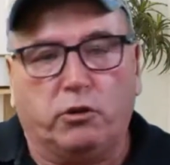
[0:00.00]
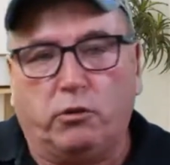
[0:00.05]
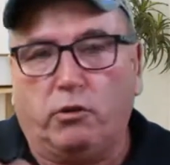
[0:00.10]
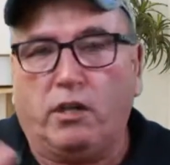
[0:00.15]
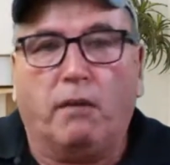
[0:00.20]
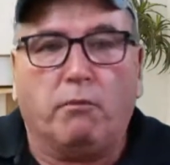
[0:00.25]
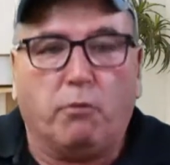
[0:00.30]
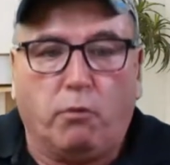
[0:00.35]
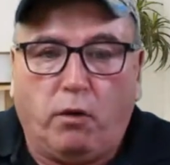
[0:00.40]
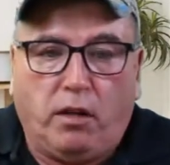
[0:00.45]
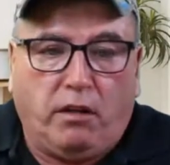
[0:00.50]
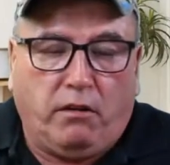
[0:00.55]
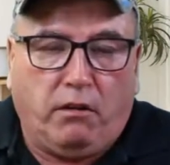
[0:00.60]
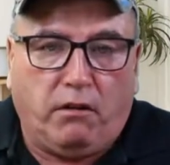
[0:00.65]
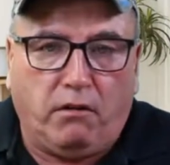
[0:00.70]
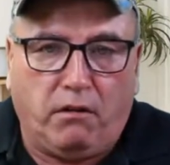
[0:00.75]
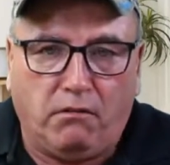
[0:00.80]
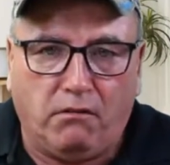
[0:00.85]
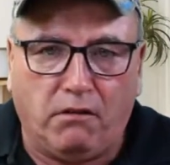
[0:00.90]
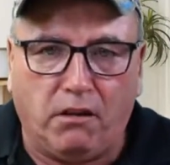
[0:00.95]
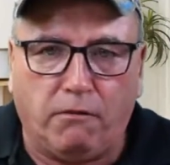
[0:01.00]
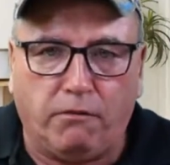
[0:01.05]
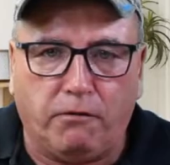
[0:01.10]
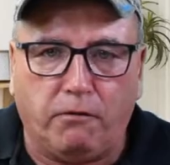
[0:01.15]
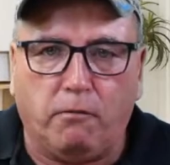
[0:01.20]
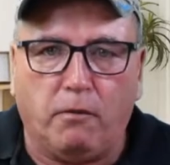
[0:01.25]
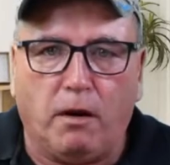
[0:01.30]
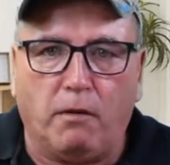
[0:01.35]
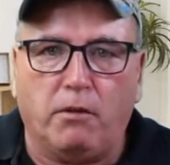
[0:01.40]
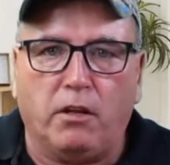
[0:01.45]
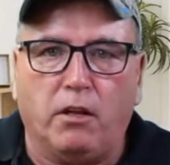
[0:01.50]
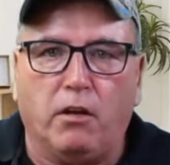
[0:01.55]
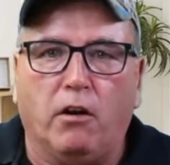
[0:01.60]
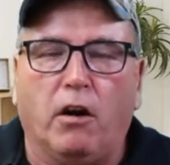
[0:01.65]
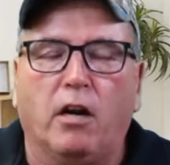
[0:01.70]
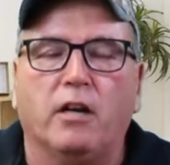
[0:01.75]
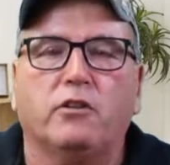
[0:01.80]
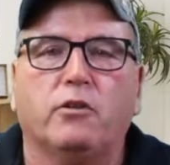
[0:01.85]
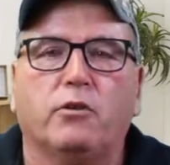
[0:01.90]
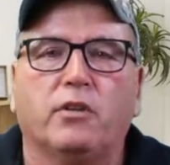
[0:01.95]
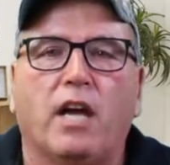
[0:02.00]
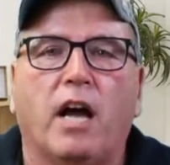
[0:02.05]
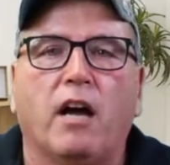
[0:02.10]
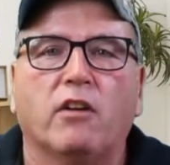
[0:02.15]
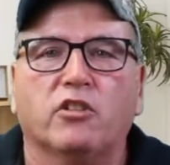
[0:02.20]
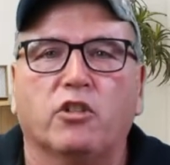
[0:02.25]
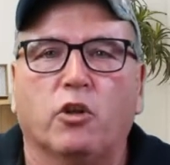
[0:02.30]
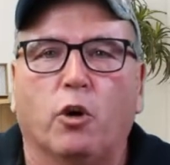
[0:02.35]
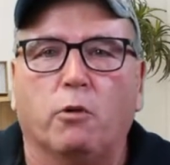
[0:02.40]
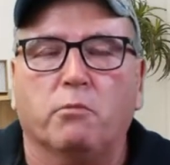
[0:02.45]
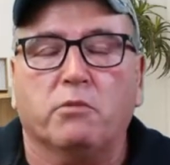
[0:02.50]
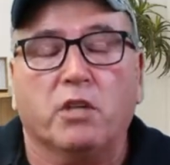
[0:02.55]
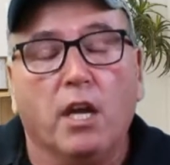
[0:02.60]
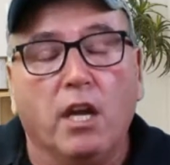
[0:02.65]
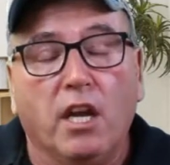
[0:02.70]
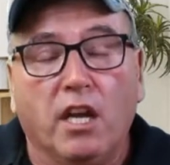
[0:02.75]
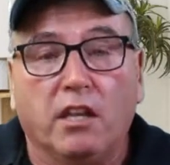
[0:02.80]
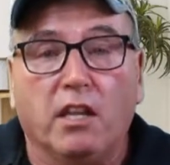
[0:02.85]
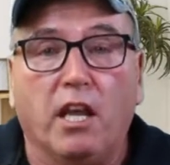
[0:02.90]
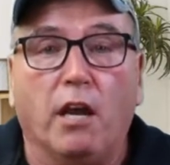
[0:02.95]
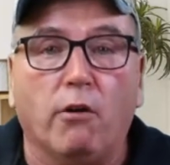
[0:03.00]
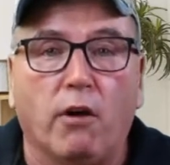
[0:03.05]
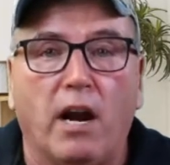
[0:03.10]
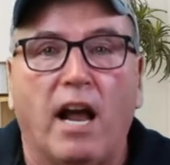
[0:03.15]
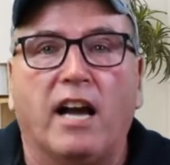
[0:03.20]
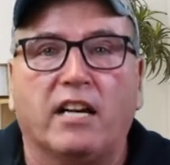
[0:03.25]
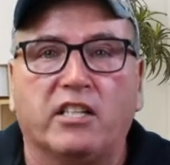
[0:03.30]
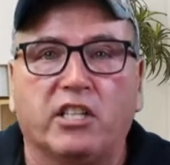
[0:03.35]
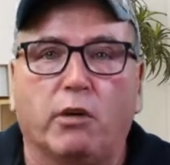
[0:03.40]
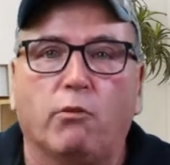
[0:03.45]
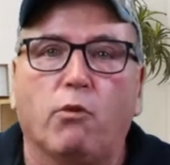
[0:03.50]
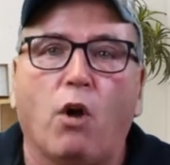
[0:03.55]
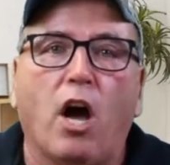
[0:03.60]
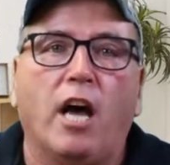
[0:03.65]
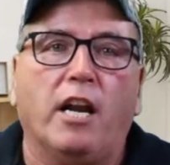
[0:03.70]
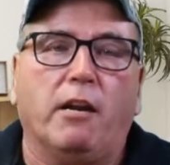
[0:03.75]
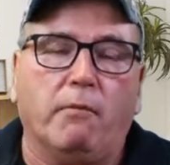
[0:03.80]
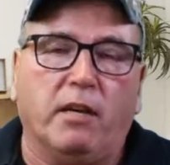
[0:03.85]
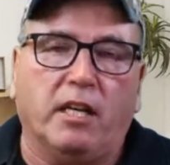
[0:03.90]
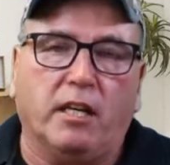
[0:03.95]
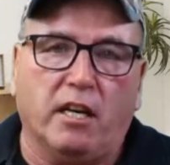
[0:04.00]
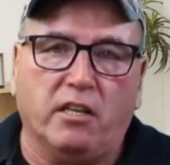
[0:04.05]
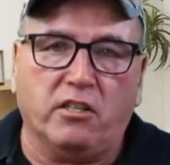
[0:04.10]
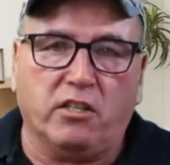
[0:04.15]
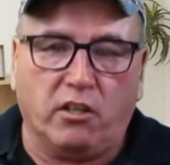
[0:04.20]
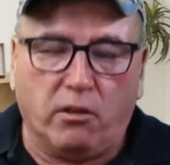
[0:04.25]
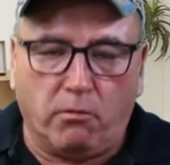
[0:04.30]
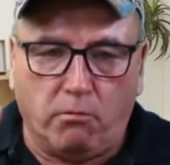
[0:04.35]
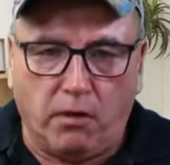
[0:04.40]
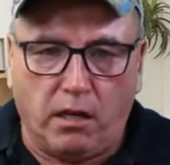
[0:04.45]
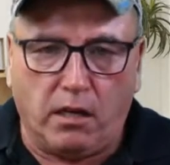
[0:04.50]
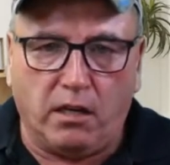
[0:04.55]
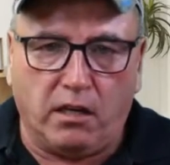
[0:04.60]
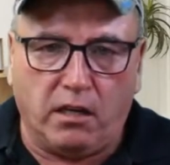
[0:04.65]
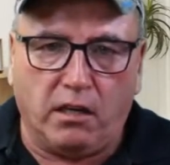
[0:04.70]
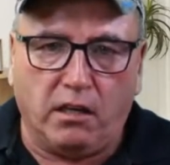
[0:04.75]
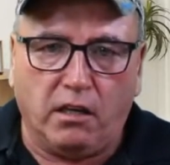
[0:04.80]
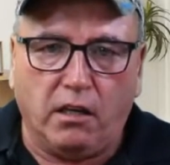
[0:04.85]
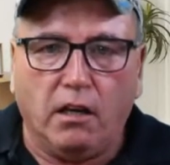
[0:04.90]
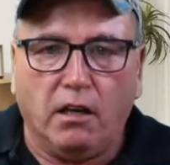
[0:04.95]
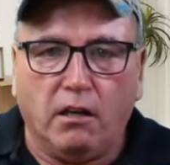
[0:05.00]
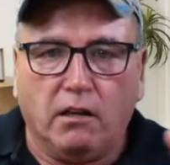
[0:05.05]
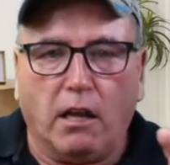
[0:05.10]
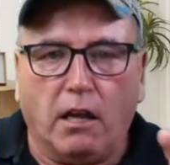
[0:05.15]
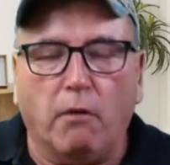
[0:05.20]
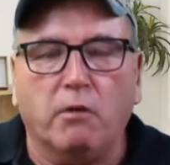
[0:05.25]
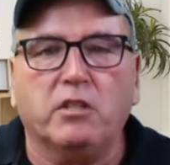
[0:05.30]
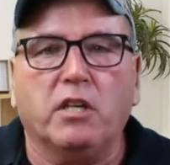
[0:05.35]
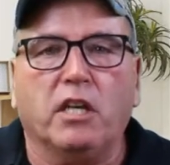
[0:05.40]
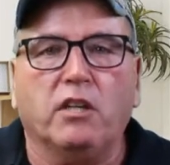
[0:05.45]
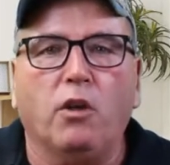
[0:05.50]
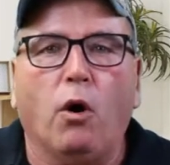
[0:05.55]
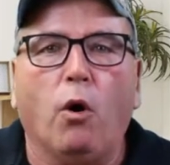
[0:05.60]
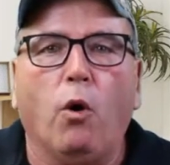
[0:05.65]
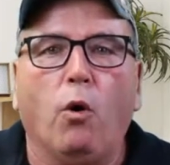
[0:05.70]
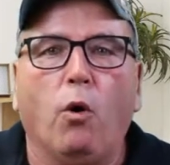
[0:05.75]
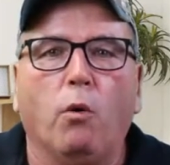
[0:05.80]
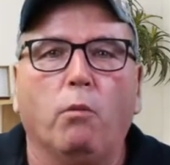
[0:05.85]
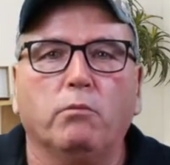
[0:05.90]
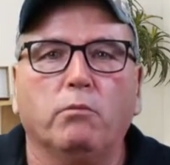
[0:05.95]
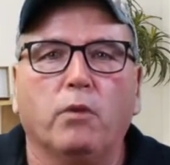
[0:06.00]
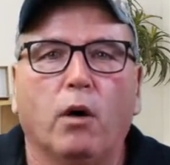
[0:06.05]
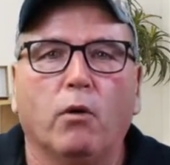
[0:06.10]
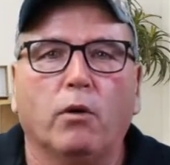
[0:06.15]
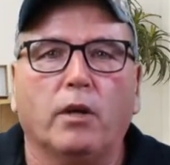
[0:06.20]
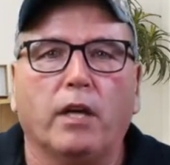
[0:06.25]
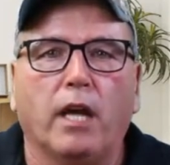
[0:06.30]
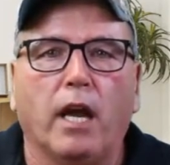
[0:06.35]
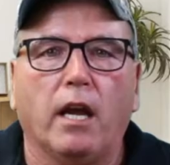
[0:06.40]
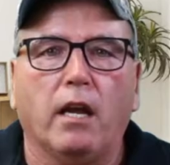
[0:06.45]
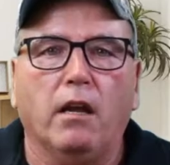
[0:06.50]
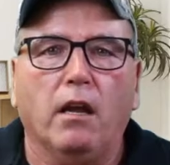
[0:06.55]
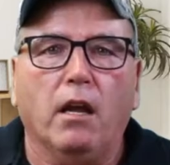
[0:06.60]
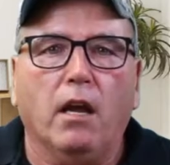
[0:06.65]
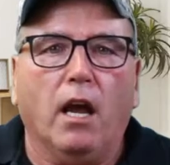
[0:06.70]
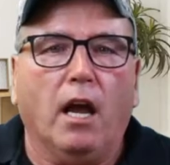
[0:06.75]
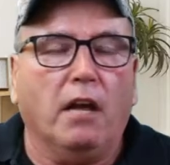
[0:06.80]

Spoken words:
So number one, remember the R2000 homes, they were actually rotting because of the humidity that was in the home, okay?